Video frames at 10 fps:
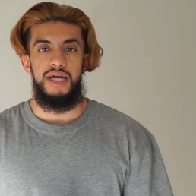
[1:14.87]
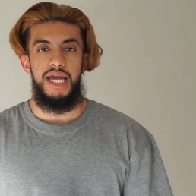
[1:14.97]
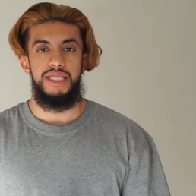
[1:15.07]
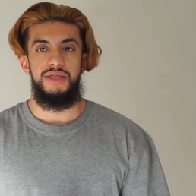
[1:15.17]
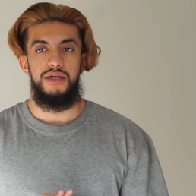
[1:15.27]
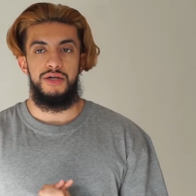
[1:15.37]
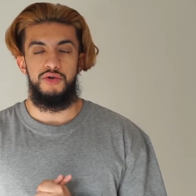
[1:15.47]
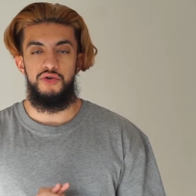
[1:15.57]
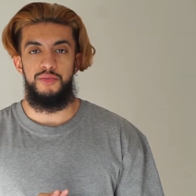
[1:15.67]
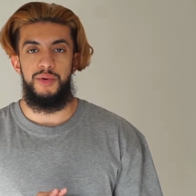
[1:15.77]
in the
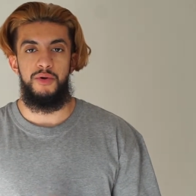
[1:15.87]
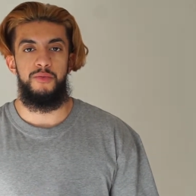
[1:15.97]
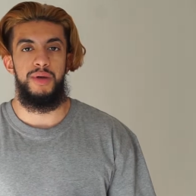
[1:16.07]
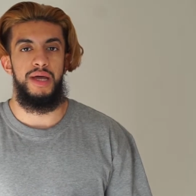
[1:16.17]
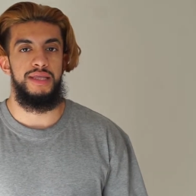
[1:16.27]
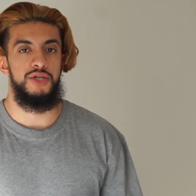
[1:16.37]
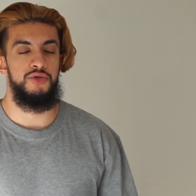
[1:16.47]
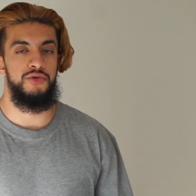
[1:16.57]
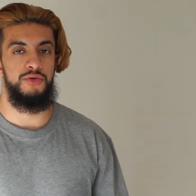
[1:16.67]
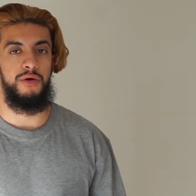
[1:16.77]
group where the
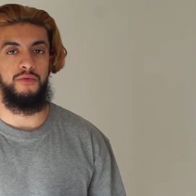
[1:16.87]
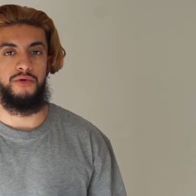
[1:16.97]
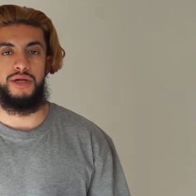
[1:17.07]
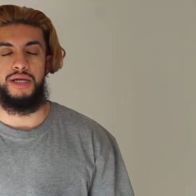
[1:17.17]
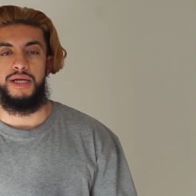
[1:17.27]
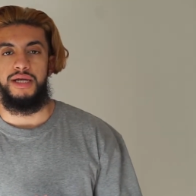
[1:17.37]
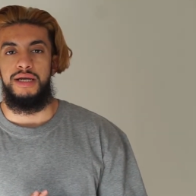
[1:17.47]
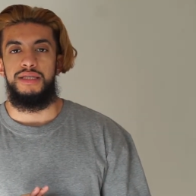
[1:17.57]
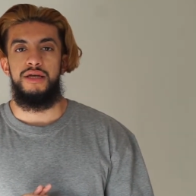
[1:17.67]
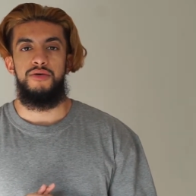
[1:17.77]
shoes were worn,
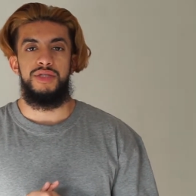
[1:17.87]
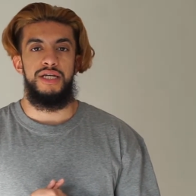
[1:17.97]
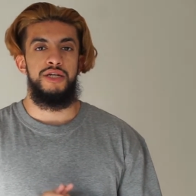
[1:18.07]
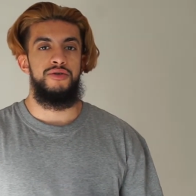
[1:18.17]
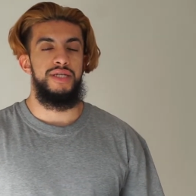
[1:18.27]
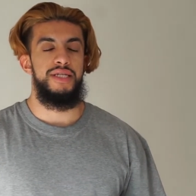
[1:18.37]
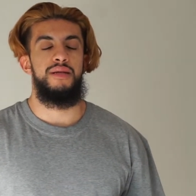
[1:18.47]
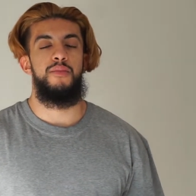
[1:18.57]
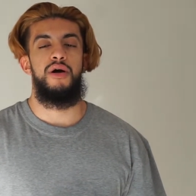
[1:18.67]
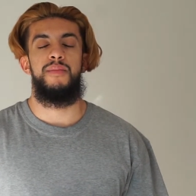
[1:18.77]
there was an increase in
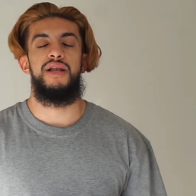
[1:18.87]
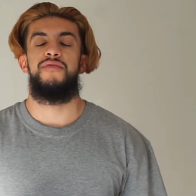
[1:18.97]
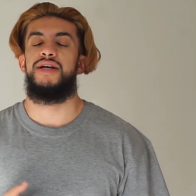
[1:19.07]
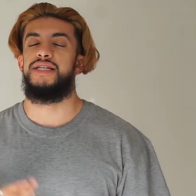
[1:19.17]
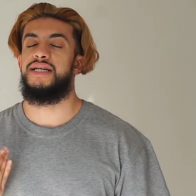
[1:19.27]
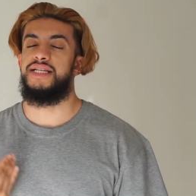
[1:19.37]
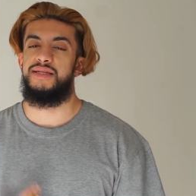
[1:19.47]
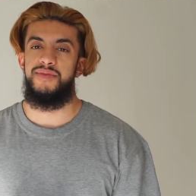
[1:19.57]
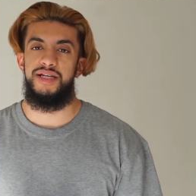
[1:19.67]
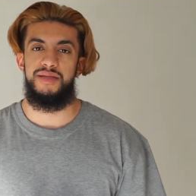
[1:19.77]
barbell vertical
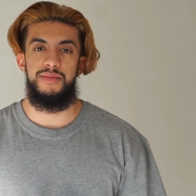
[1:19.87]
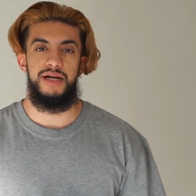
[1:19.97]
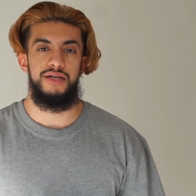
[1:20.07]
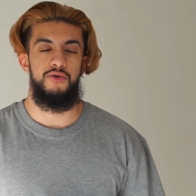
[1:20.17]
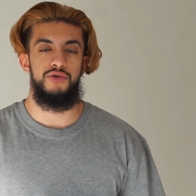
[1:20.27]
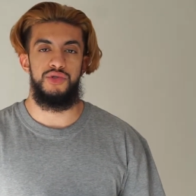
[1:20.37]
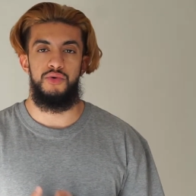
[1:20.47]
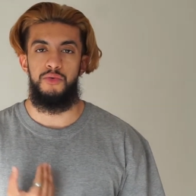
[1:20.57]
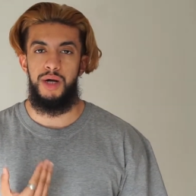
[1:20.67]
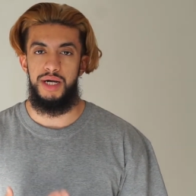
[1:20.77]
displacement and also
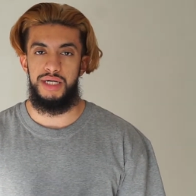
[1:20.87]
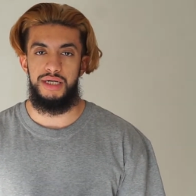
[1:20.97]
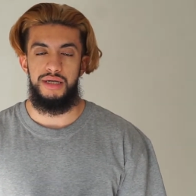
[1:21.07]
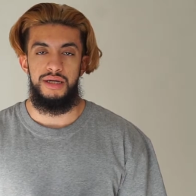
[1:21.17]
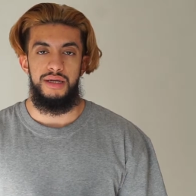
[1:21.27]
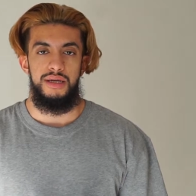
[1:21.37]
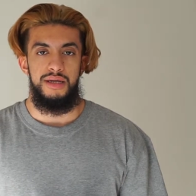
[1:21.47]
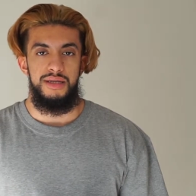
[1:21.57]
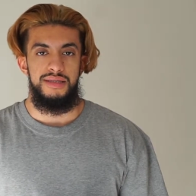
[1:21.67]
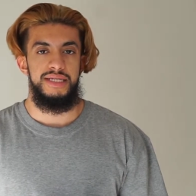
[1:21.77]
work.
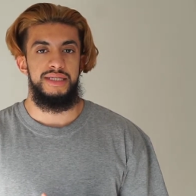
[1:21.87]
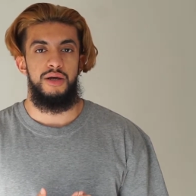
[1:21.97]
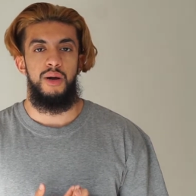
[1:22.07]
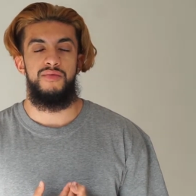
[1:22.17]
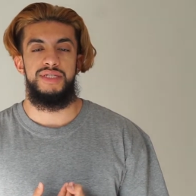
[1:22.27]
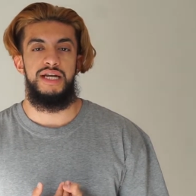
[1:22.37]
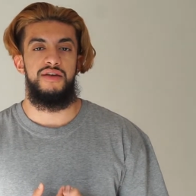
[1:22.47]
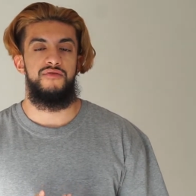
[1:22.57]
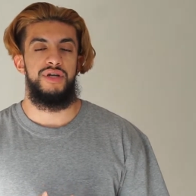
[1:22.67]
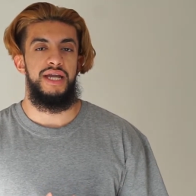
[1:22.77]
This obviously
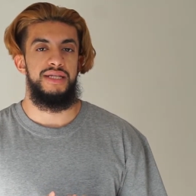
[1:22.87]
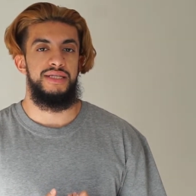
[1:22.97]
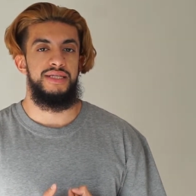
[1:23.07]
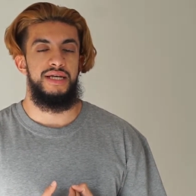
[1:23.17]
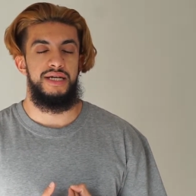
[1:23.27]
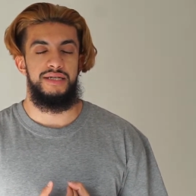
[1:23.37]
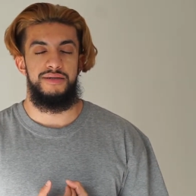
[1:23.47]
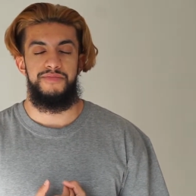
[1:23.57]
advocates that